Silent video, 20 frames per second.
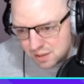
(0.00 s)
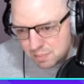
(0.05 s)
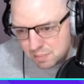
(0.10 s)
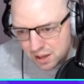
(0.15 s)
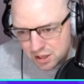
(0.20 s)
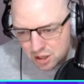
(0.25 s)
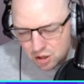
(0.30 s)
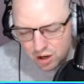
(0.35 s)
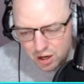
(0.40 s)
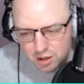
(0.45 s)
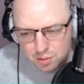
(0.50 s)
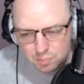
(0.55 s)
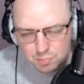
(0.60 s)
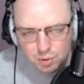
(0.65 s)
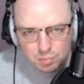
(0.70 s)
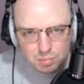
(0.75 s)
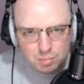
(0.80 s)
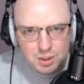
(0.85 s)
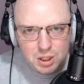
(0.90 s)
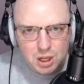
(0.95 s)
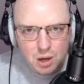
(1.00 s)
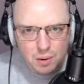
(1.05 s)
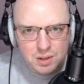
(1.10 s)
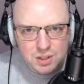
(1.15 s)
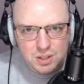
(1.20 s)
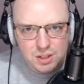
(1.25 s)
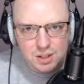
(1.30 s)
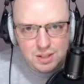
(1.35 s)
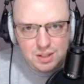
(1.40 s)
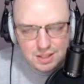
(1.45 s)
Man United are probably going
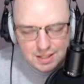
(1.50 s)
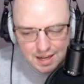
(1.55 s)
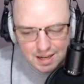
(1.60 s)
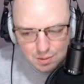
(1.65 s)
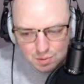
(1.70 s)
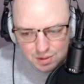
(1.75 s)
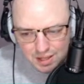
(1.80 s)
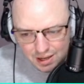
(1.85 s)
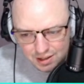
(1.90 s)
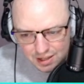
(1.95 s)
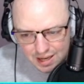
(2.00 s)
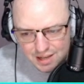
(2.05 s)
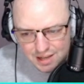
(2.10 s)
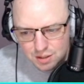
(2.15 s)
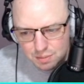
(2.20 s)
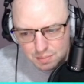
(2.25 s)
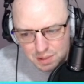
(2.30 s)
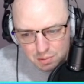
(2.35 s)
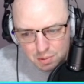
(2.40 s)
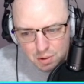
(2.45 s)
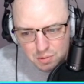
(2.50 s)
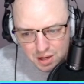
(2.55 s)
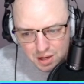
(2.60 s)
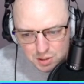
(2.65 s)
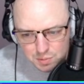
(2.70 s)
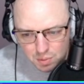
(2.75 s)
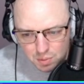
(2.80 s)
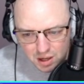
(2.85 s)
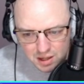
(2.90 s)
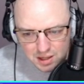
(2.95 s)
to concede without Casemiro.
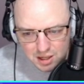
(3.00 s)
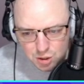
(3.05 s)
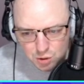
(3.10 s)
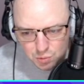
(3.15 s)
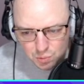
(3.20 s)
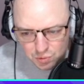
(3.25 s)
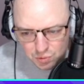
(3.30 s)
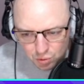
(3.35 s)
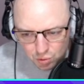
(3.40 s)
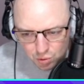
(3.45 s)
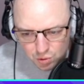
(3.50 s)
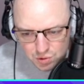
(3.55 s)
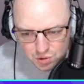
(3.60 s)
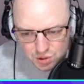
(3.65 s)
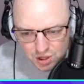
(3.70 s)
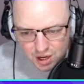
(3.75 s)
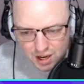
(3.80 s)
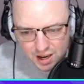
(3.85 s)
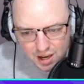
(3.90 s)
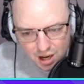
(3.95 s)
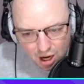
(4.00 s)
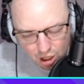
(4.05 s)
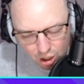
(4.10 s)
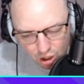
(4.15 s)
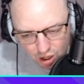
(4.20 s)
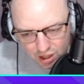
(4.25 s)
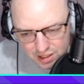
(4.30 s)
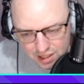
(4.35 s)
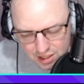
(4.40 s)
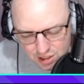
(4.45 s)
That's my initial thoughts. I
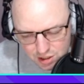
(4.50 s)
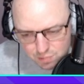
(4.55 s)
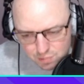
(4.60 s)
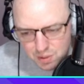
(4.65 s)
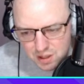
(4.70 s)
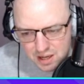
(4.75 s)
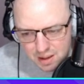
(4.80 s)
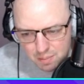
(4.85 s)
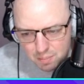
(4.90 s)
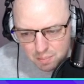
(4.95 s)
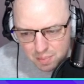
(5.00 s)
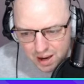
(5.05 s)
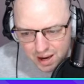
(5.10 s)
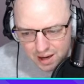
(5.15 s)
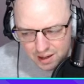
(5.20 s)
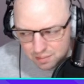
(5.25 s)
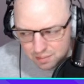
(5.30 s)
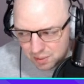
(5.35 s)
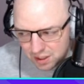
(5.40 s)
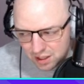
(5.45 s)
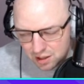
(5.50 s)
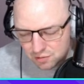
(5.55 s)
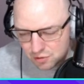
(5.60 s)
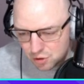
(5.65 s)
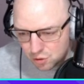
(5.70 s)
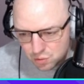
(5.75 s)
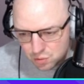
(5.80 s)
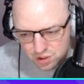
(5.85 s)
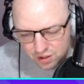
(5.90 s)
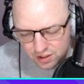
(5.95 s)
like the Estepinian pick, of
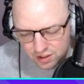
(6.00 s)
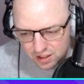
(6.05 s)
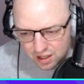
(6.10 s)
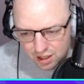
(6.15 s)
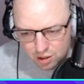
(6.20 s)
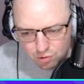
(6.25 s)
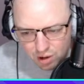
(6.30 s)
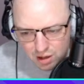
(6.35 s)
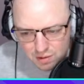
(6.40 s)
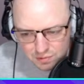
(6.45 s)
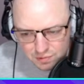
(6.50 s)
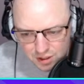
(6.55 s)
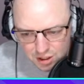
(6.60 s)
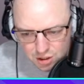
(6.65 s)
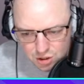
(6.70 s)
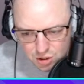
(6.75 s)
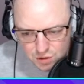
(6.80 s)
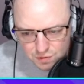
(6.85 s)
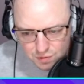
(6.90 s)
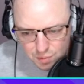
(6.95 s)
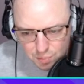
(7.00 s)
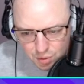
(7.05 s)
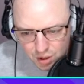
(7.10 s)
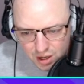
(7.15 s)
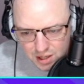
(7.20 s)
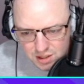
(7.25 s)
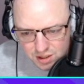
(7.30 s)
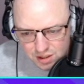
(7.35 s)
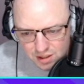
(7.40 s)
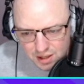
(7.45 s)
course. I think they're great fixtures for
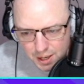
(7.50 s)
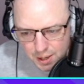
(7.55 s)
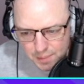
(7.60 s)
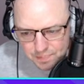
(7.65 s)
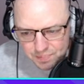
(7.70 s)
Brighton.